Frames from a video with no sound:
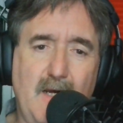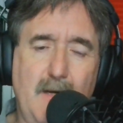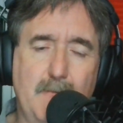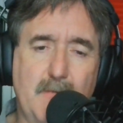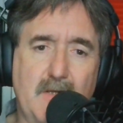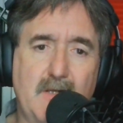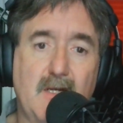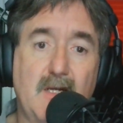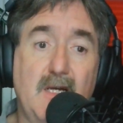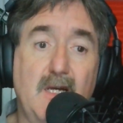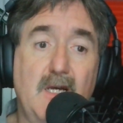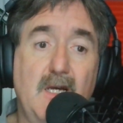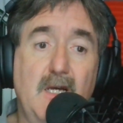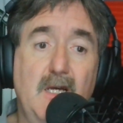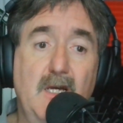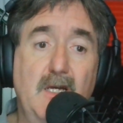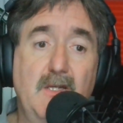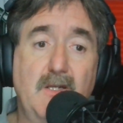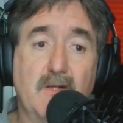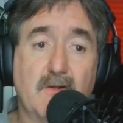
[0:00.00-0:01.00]
But,
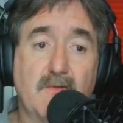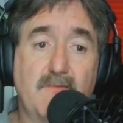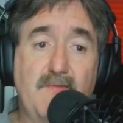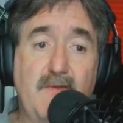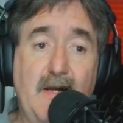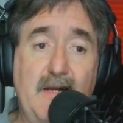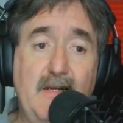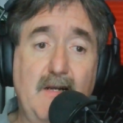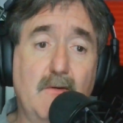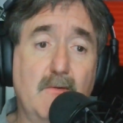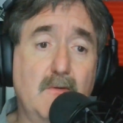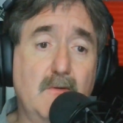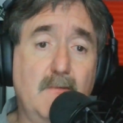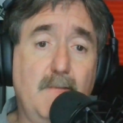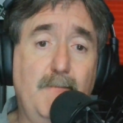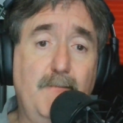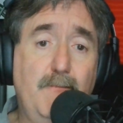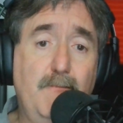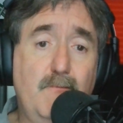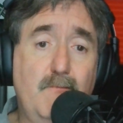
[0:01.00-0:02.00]
find out
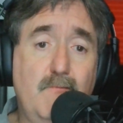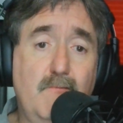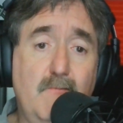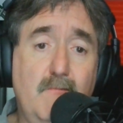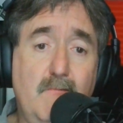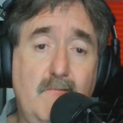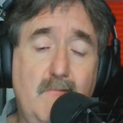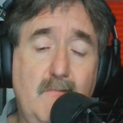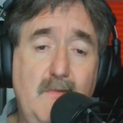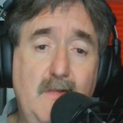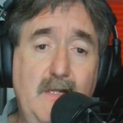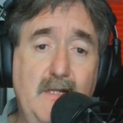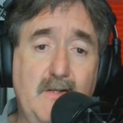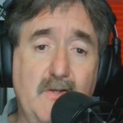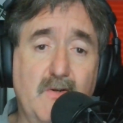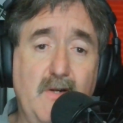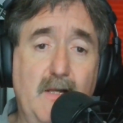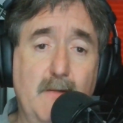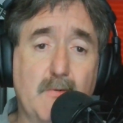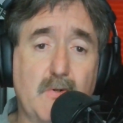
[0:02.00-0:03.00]
in
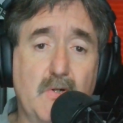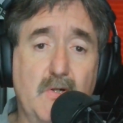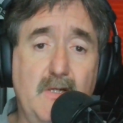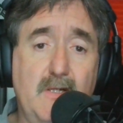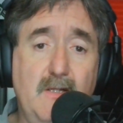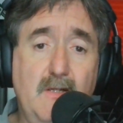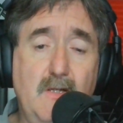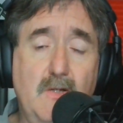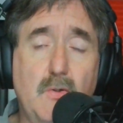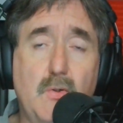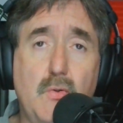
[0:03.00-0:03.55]
your neighborhood